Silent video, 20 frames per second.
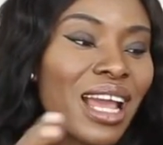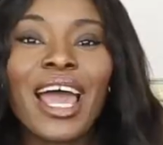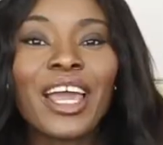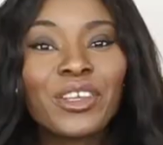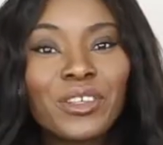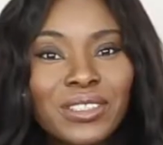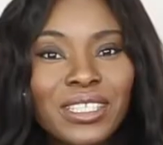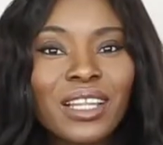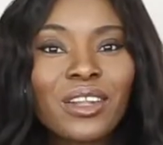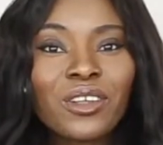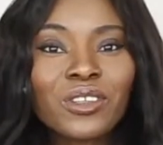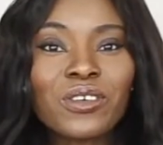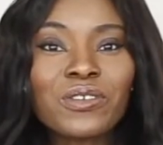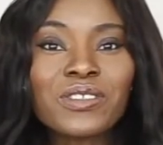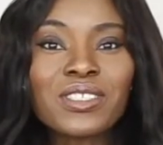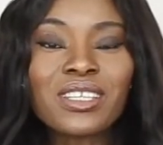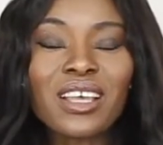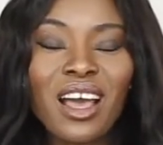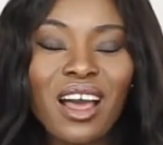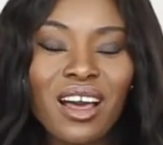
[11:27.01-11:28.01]
I use a lot of
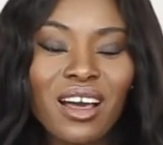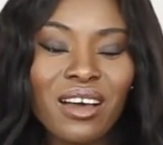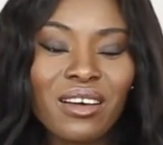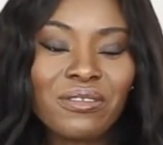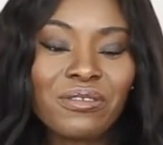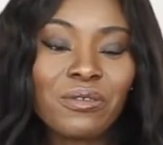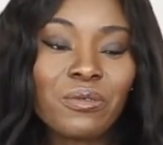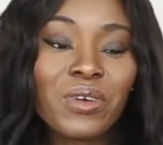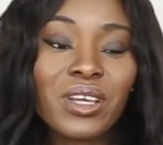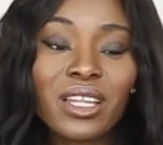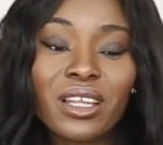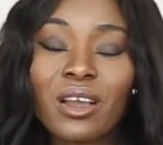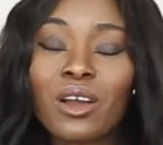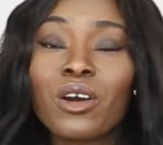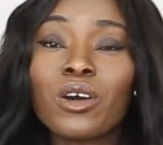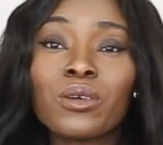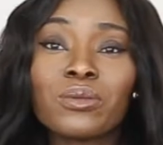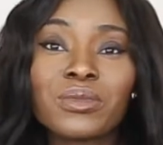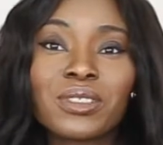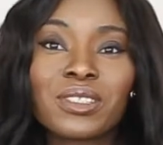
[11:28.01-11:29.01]
scarf when it
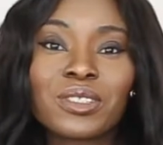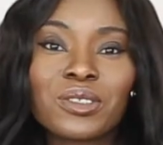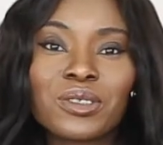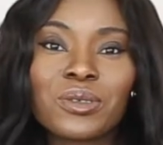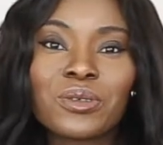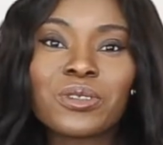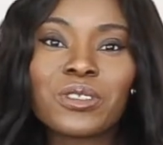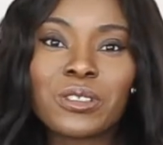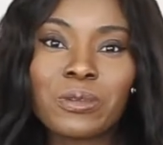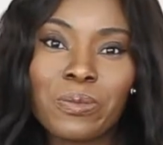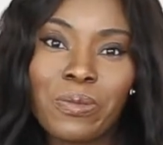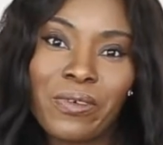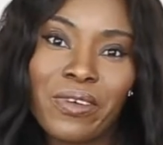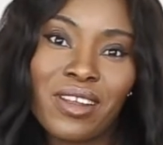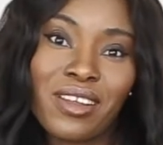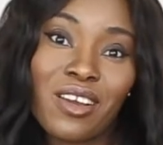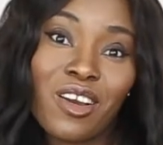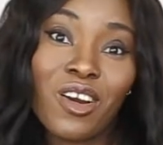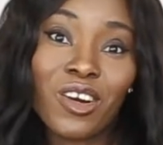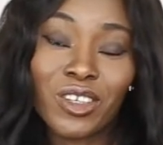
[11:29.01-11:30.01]
comes to
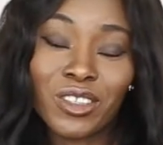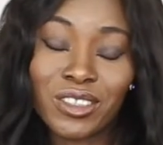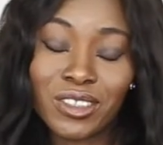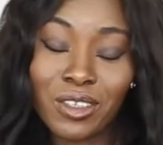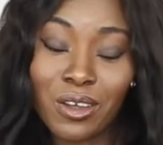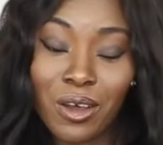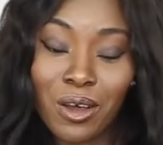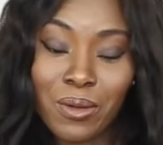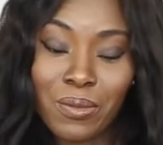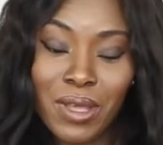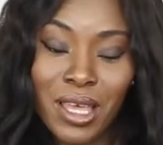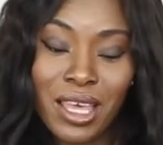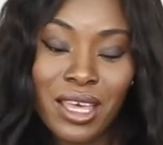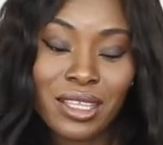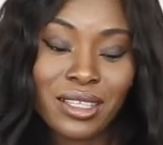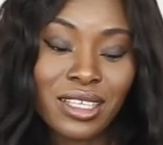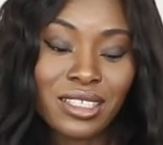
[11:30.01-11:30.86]
spring, autumn.